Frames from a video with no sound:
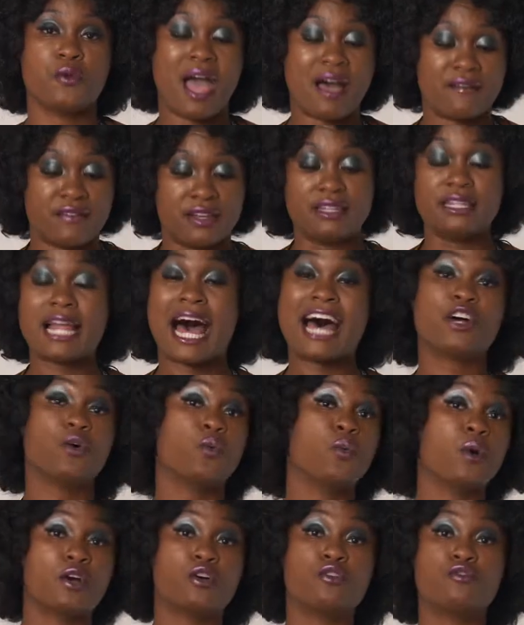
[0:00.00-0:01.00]
have a lot of
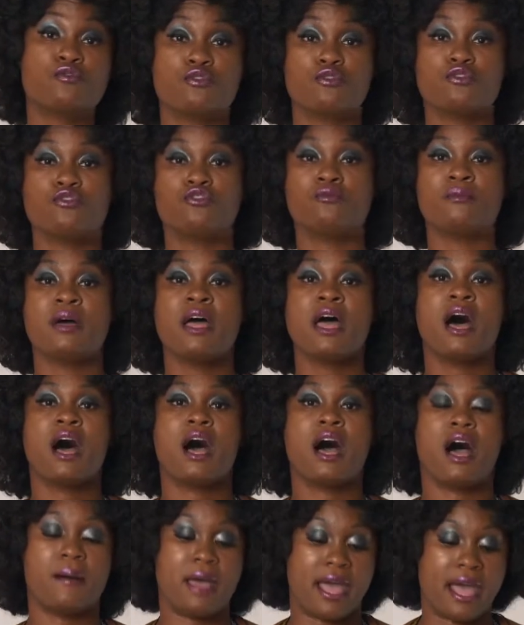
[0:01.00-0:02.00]
wiggle room
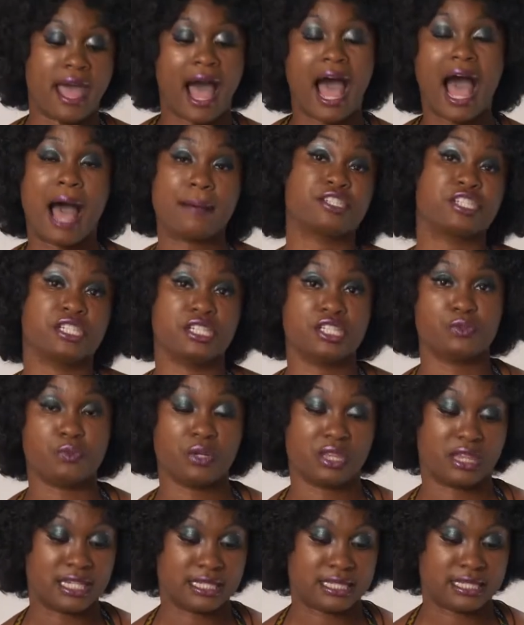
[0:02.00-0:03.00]
and options
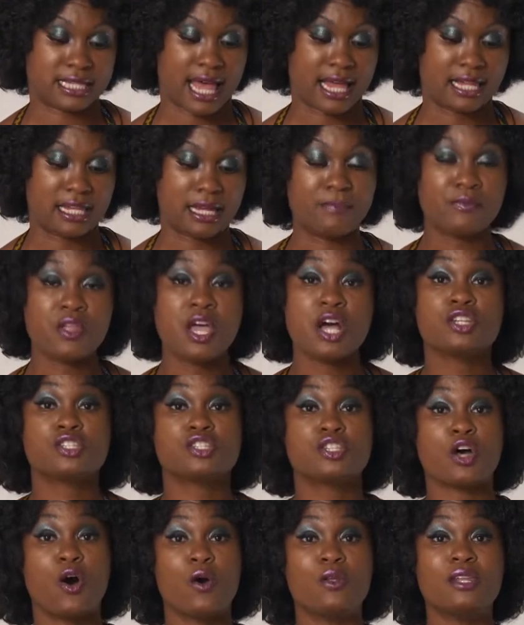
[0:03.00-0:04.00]
with this salad.
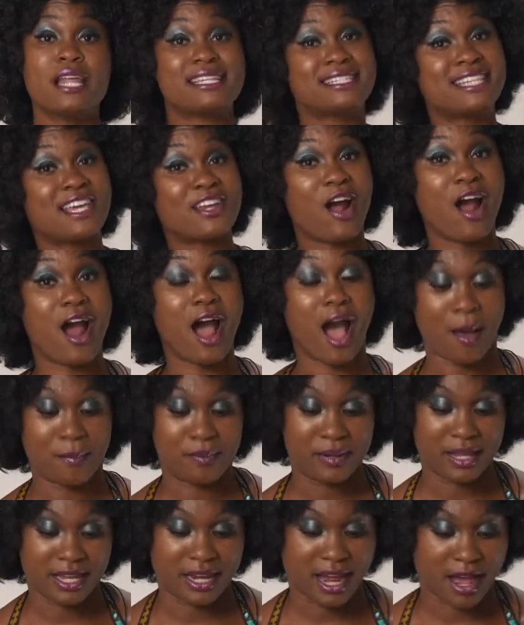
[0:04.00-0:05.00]
So let's get our hot plate